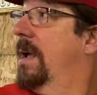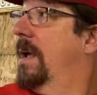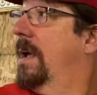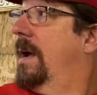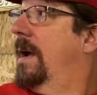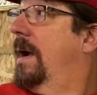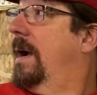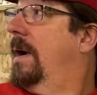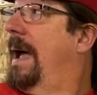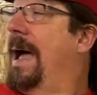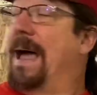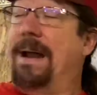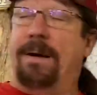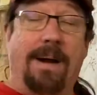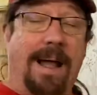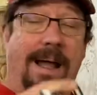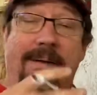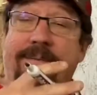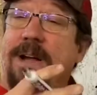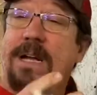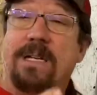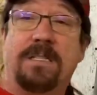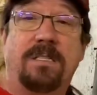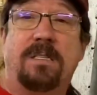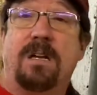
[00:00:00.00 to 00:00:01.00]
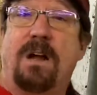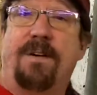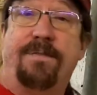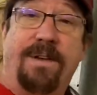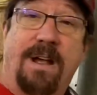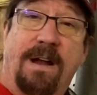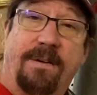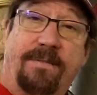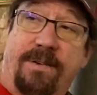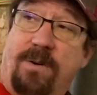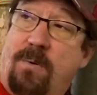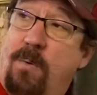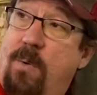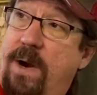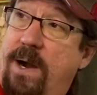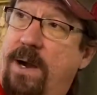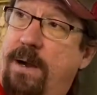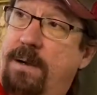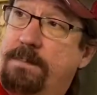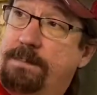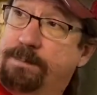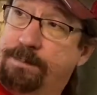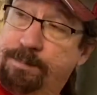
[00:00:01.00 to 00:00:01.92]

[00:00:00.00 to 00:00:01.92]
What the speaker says: I've got stuff everywhere.